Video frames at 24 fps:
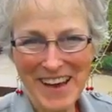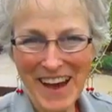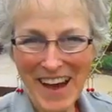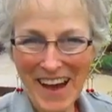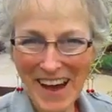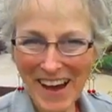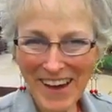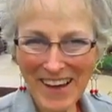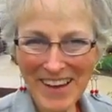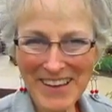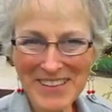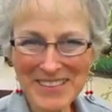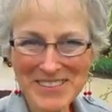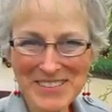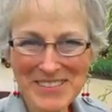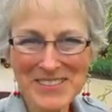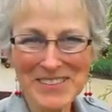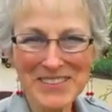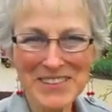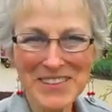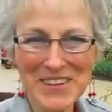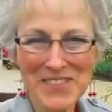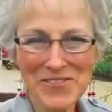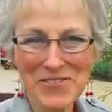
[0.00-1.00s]
Hi, it's
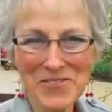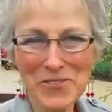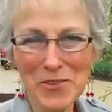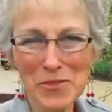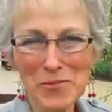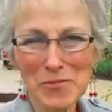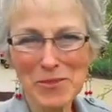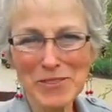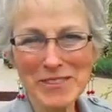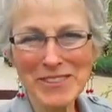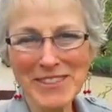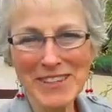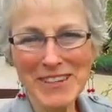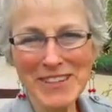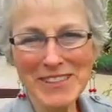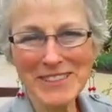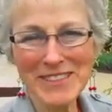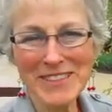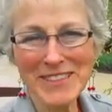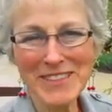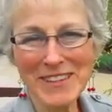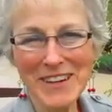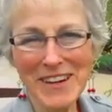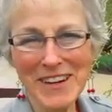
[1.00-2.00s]
Lynn from
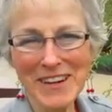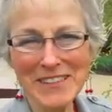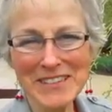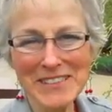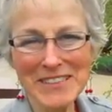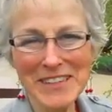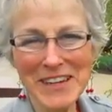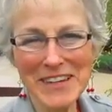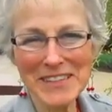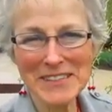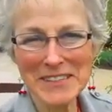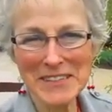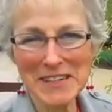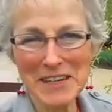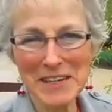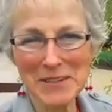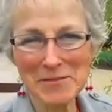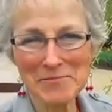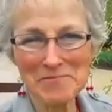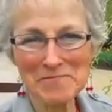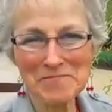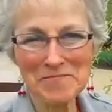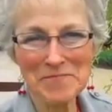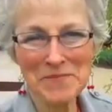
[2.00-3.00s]

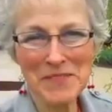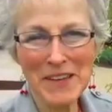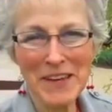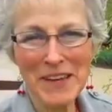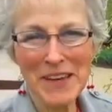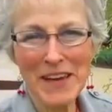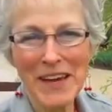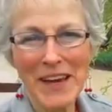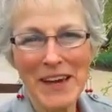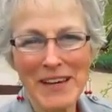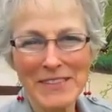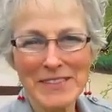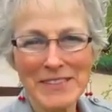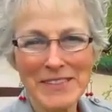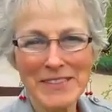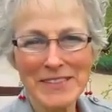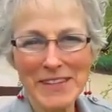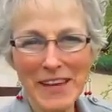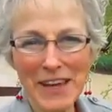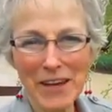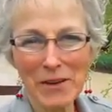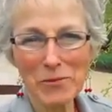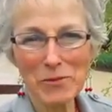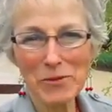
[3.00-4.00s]
WisconsinGarden.com and
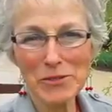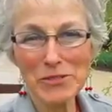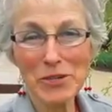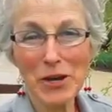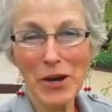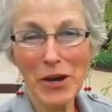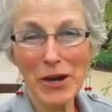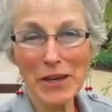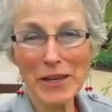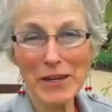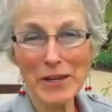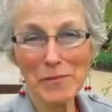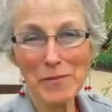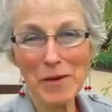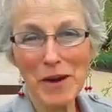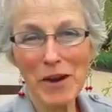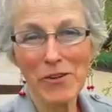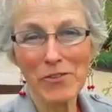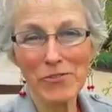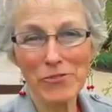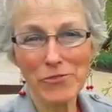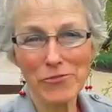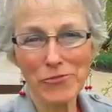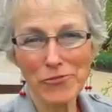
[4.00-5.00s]
today we're talking
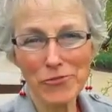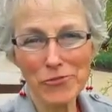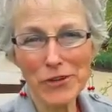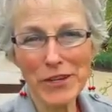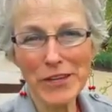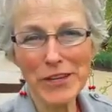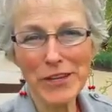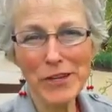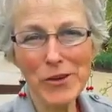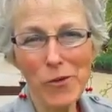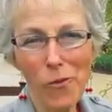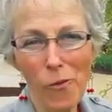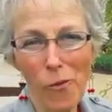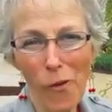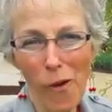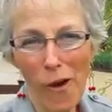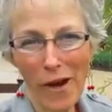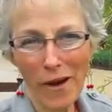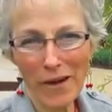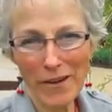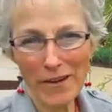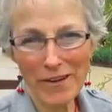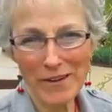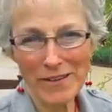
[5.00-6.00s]
about free
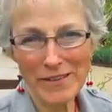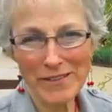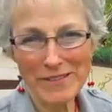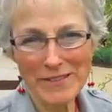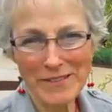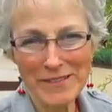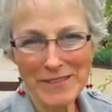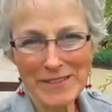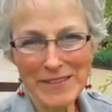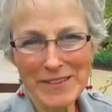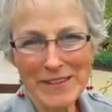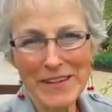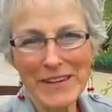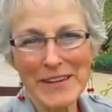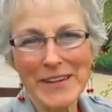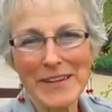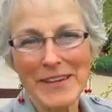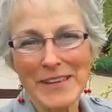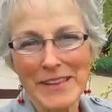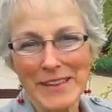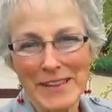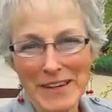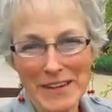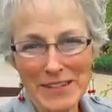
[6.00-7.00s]
water.
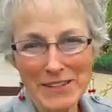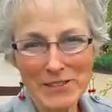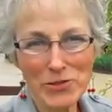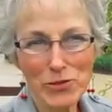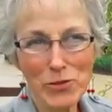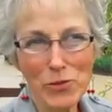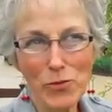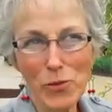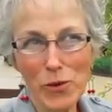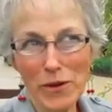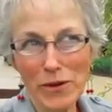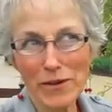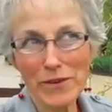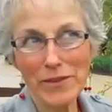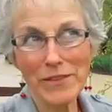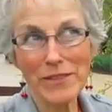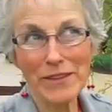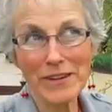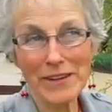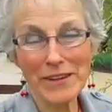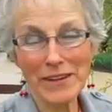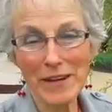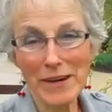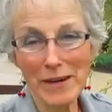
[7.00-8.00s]
That's the water
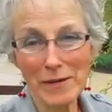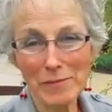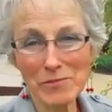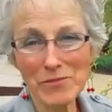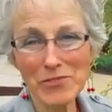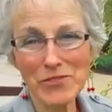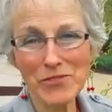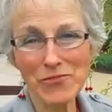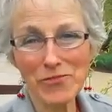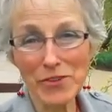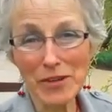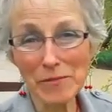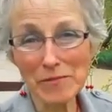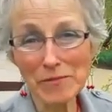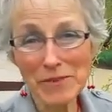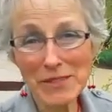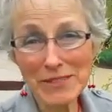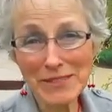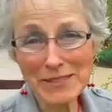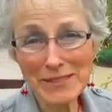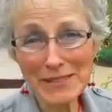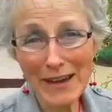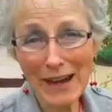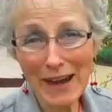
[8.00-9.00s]
that comes from
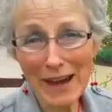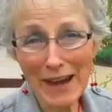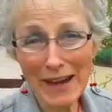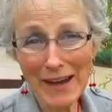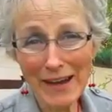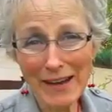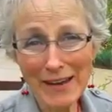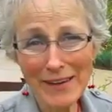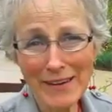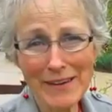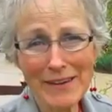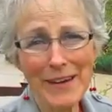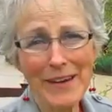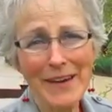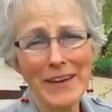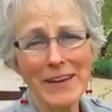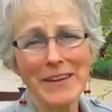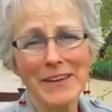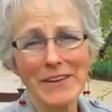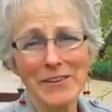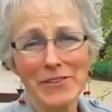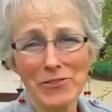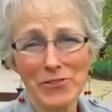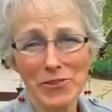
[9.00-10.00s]
the sky.
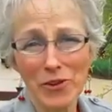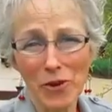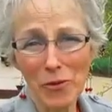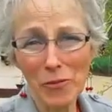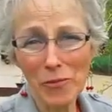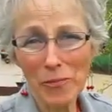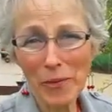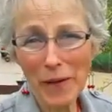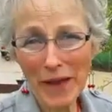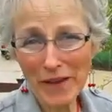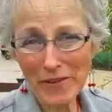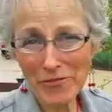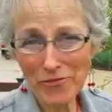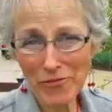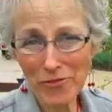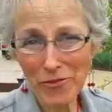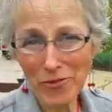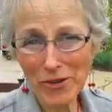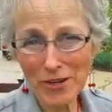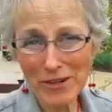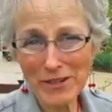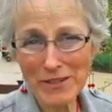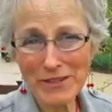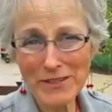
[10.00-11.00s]
You don't pay
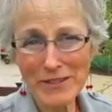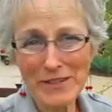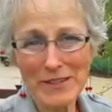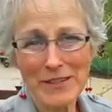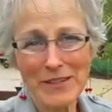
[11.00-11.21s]
for it.